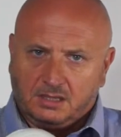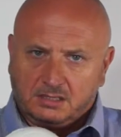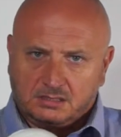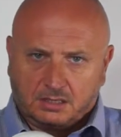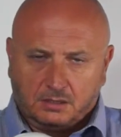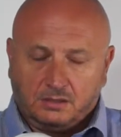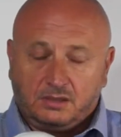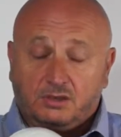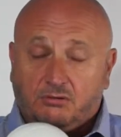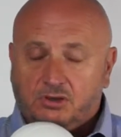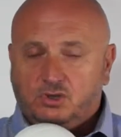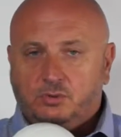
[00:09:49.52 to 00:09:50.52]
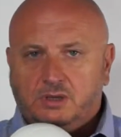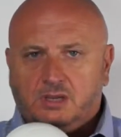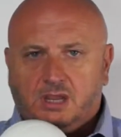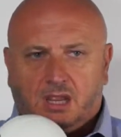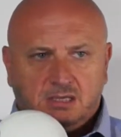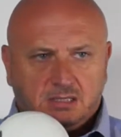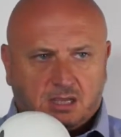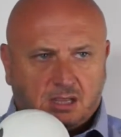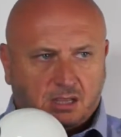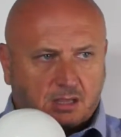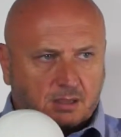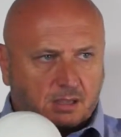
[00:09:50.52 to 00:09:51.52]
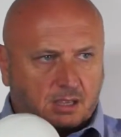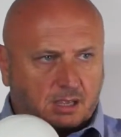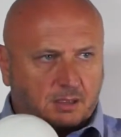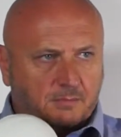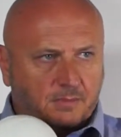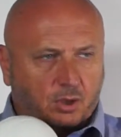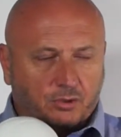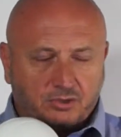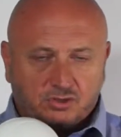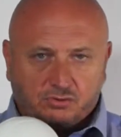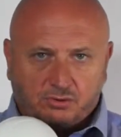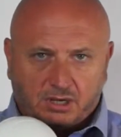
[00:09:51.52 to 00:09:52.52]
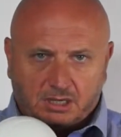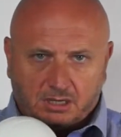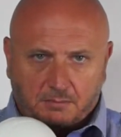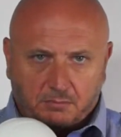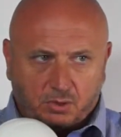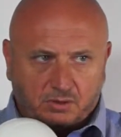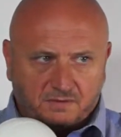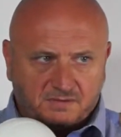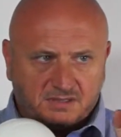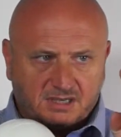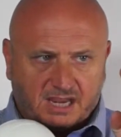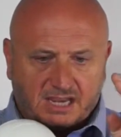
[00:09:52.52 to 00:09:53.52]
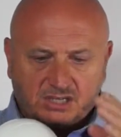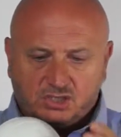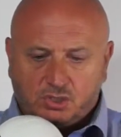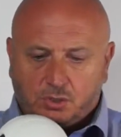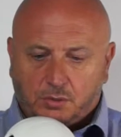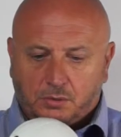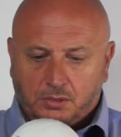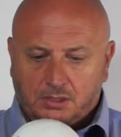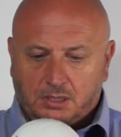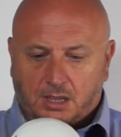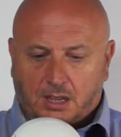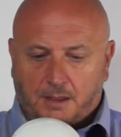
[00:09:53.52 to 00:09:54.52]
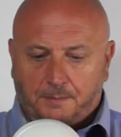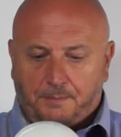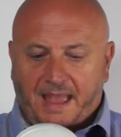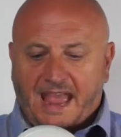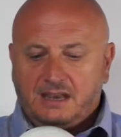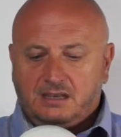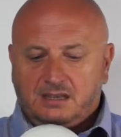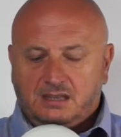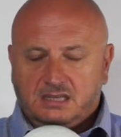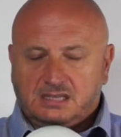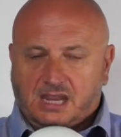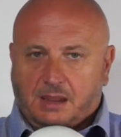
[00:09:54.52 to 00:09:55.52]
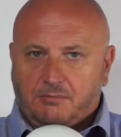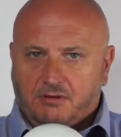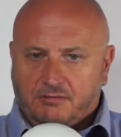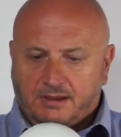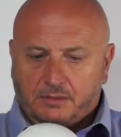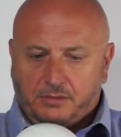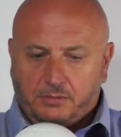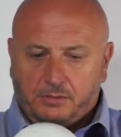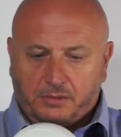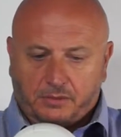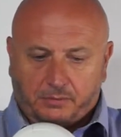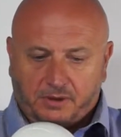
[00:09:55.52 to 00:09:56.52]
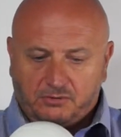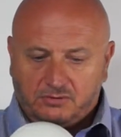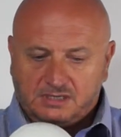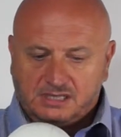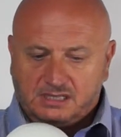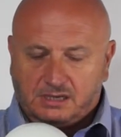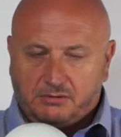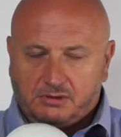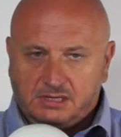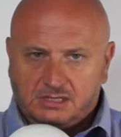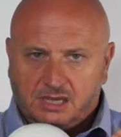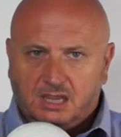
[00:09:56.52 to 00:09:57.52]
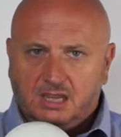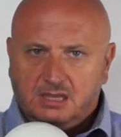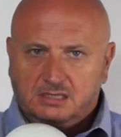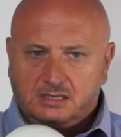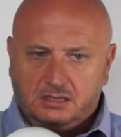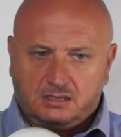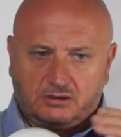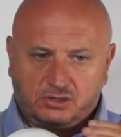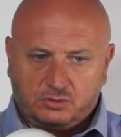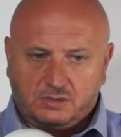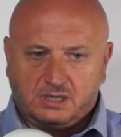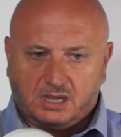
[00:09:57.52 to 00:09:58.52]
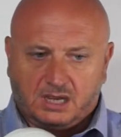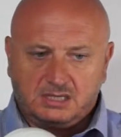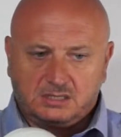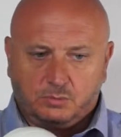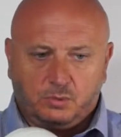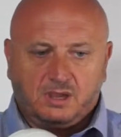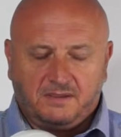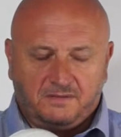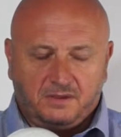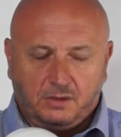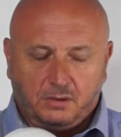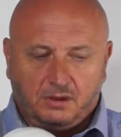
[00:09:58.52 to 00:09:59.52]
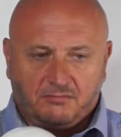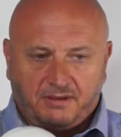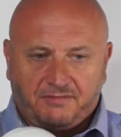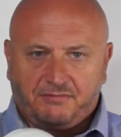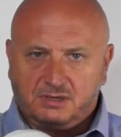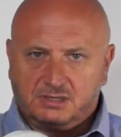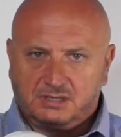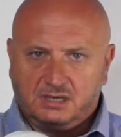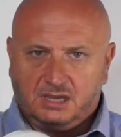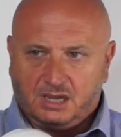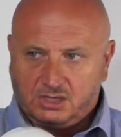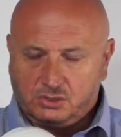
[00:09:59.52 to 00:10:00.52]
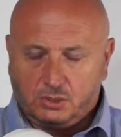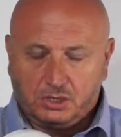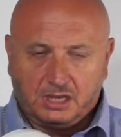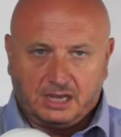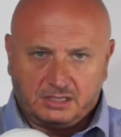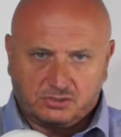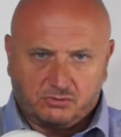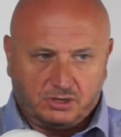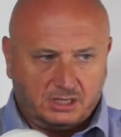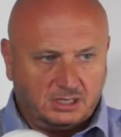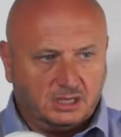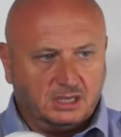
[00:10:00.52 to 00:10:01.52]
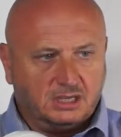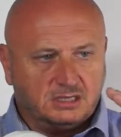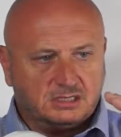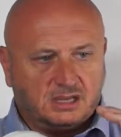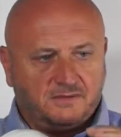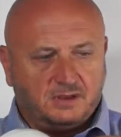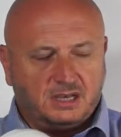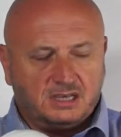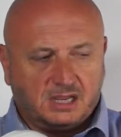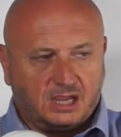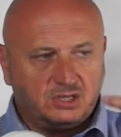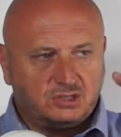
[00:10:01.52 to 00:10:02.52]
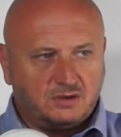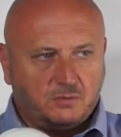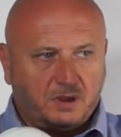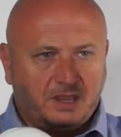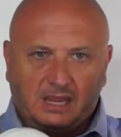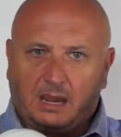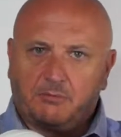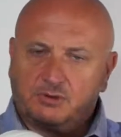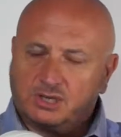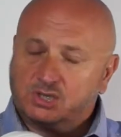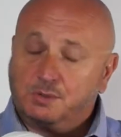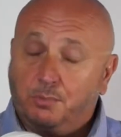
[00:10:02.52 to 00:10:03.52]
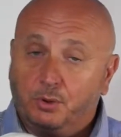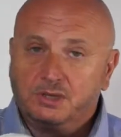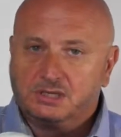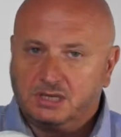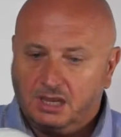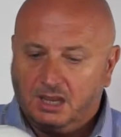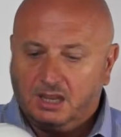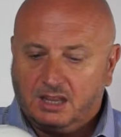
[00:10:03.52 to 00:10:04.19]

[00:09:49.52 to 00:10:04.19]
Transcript: So the directional indicator on the screen moves as you pan this camera around through the 360 degrees. So the directional indicator will give you a reference as you're looking at the screen to give you an indication of where the camera is actually pointing.